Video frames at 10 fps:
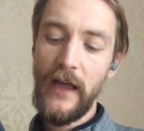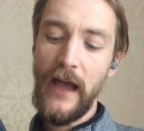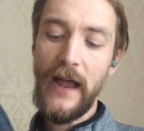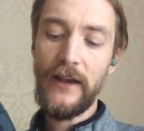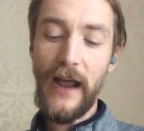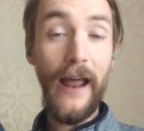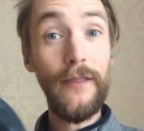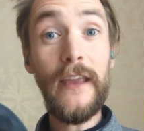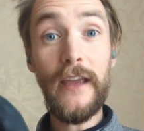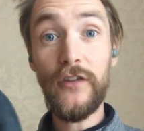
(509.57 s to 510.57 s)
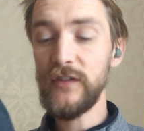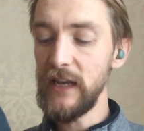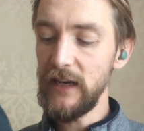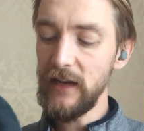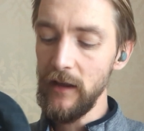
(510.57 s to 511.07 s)
And I think it does
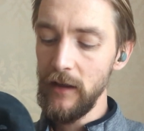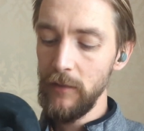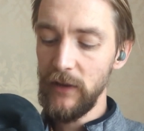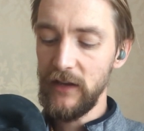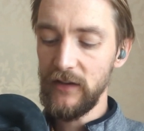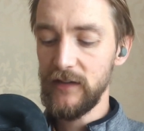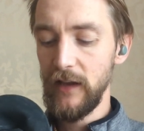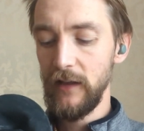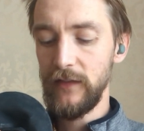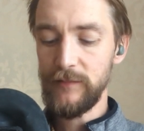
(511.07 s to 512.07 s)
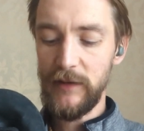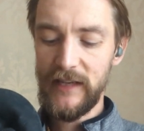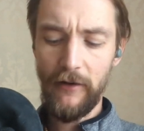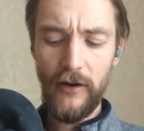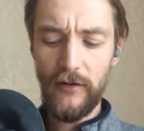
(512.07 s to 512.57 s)
need it because this
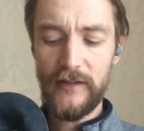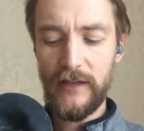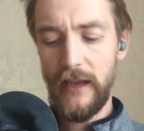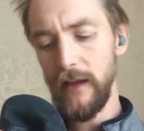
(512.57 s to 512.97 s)
material is